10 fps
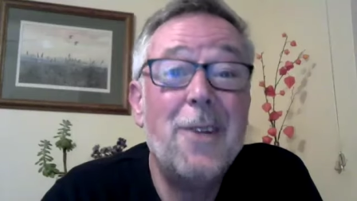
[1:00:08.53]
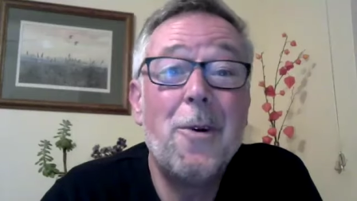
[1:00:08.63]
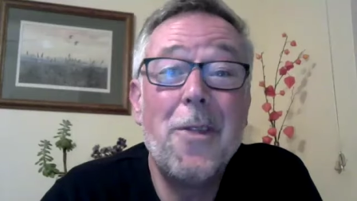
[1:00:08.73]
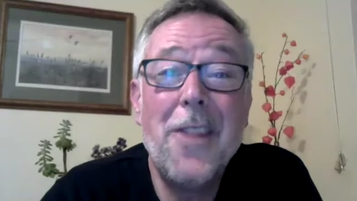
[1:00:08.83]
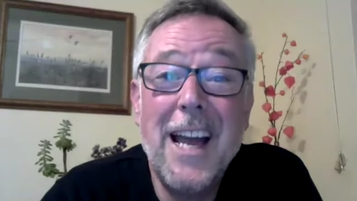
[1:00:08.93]

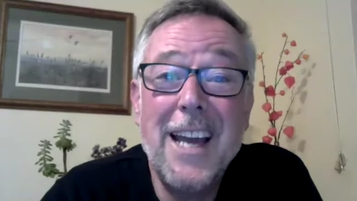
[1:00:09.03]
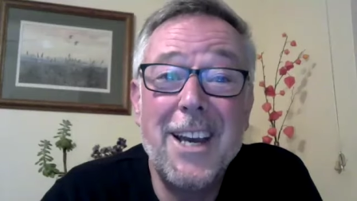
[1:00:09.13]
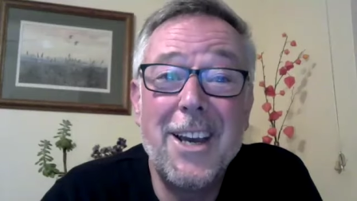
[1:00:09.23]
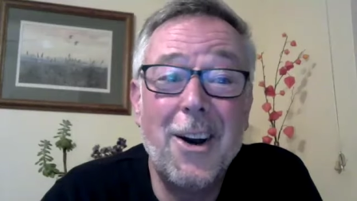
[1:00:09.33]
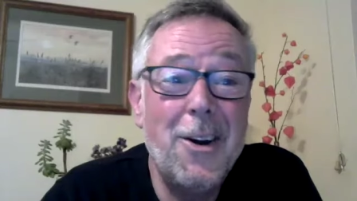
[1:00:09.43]
Well, there
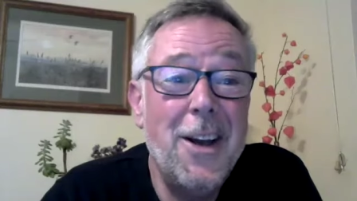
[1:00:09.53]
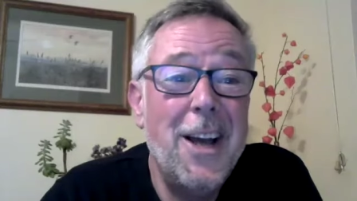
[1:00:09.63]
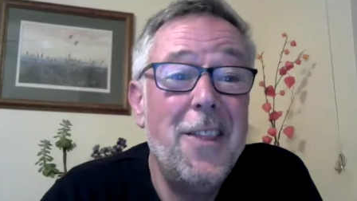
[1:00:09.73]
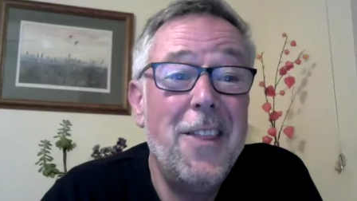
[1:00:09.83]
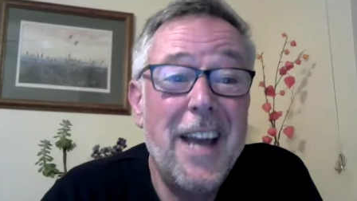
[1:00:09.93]
you go.
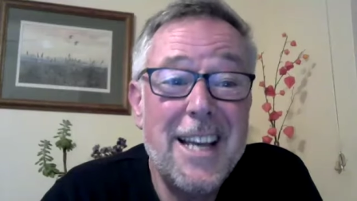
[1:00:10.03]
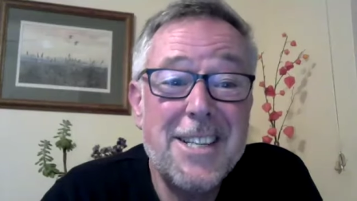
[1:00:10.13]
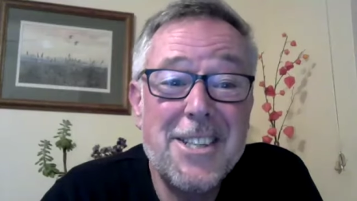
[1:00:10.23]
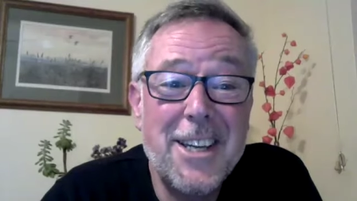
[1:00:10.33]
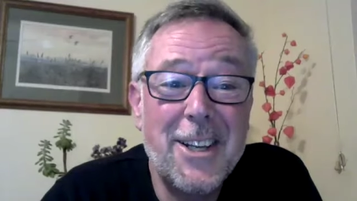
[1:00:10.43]

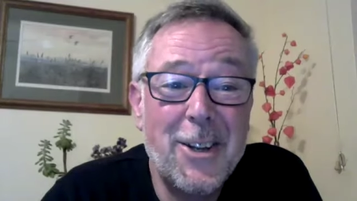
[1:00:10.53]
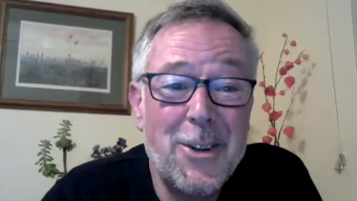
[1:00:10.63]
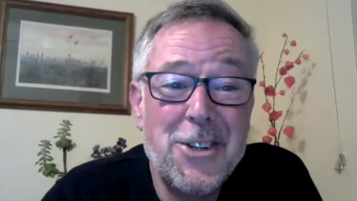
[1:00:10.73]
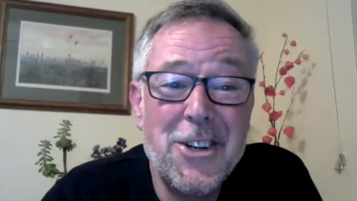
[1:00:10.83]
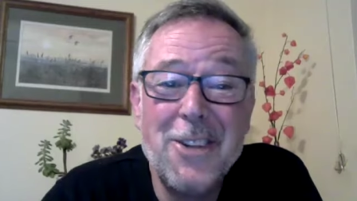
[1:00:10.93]
There's the
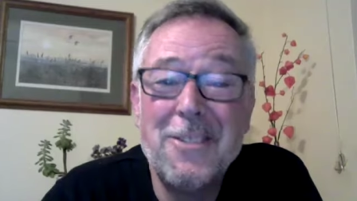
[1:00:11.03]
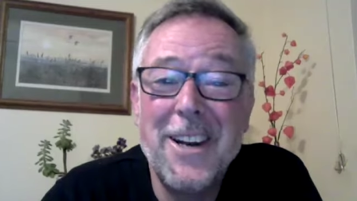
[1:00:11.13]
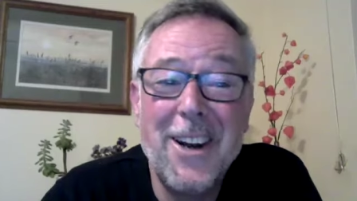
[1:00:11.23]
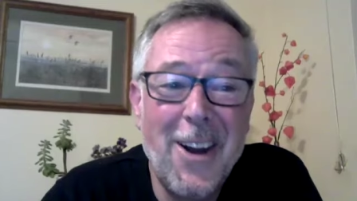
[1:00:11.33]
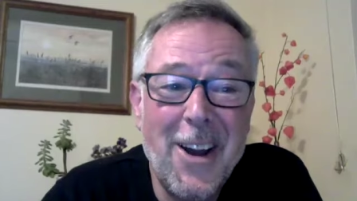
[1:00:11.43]
illusion of
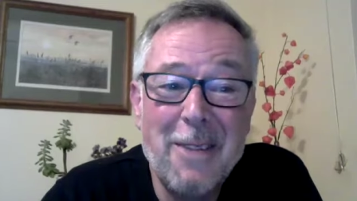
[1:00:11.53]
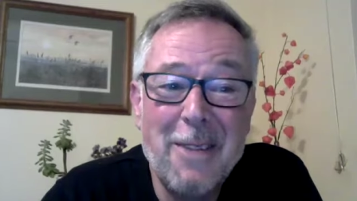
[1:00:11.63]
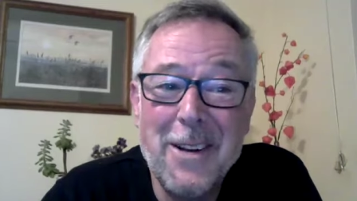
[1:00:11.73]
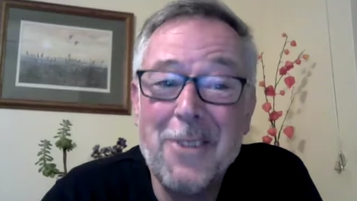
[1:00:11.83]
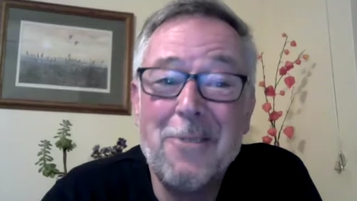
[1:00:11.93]
enlightenment